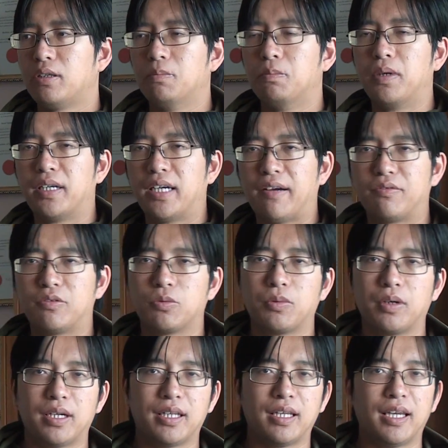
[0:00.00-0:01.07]
You may have to
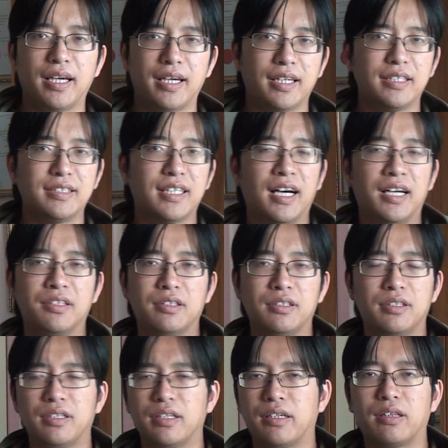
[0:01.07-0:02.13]
wear layers
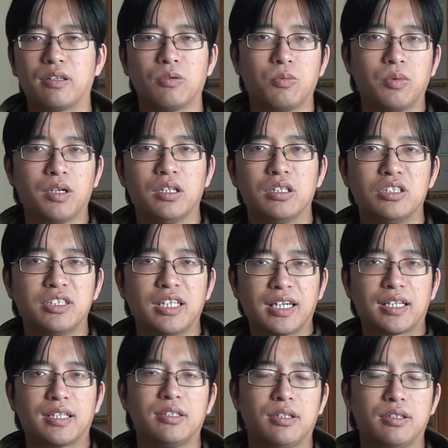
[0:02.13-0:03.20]
underneath or wear a
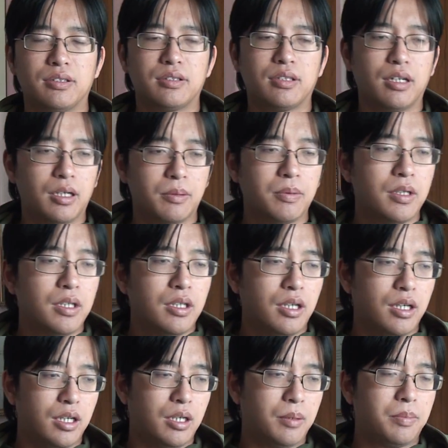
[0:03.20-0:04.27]
jacket on top,
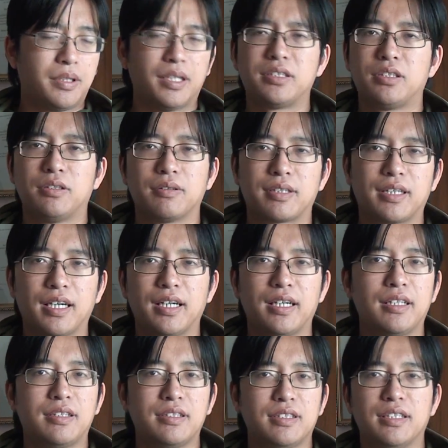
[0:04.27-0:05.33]
but that's
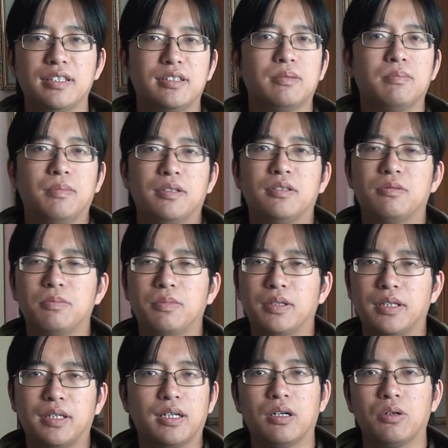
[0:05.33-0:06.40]
okay. This isn't meant to
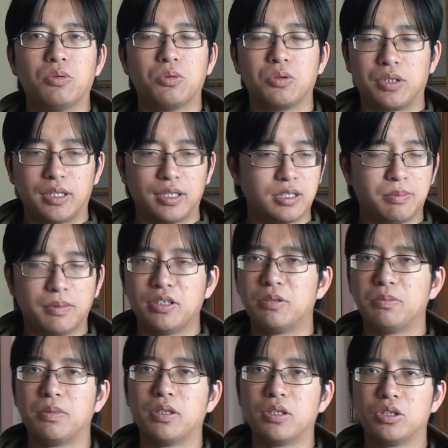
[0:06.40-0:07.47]
be a hoodie, it's meant
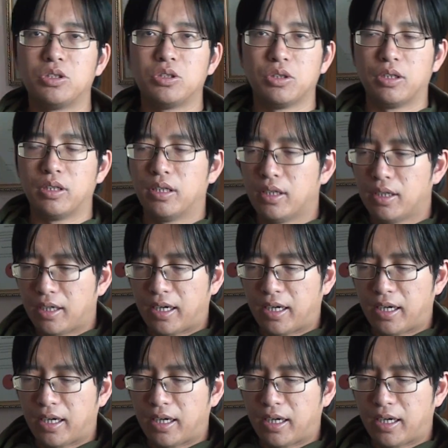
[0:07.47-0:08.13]
to be a shirt.